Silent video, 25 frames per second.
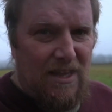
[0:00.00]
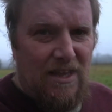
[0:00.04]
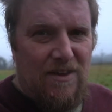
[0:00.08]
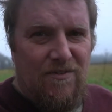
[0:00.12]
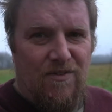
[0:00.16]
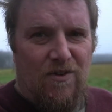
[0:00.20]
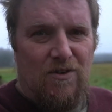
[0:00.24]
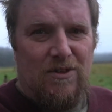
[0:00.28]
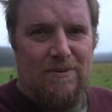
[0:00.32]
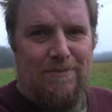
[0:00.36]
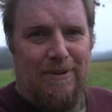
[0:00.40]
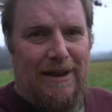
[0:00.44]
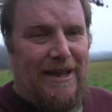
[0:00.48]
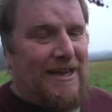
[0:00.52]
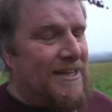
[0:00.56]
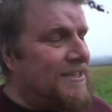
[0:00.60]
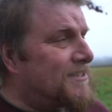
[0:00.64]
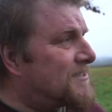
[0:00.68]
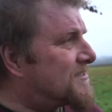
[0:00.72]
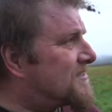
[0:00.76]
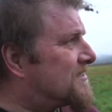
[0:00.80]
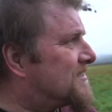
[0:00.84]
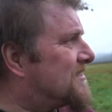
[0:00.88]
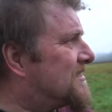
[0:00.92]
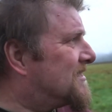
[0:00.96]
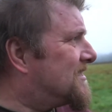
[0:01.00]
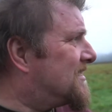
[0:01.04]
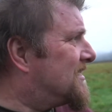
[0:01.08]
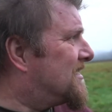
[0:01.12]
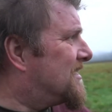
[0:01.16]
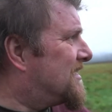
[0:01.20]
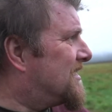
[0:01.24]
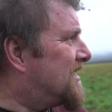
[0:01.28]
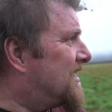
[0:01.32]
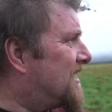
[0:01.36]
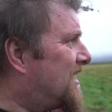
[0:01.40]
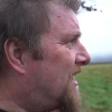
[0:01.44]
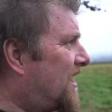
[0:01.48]
the place
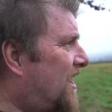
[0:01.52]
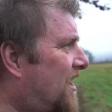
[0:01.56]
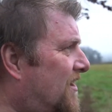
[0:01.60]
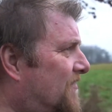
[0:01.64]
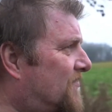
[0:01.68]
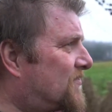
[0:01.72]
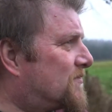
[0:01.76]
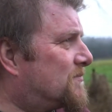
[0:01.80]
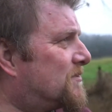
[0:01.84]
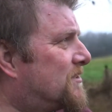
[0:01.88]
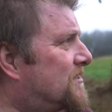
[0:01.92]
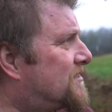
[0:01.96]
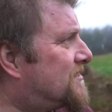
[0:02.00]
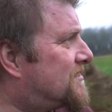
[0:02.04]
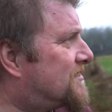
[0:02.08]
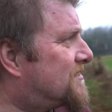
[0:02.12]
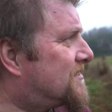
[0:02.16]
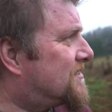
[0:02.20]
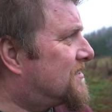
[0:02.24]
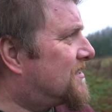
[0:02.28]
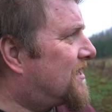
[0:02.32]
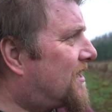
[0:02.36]
afterwards.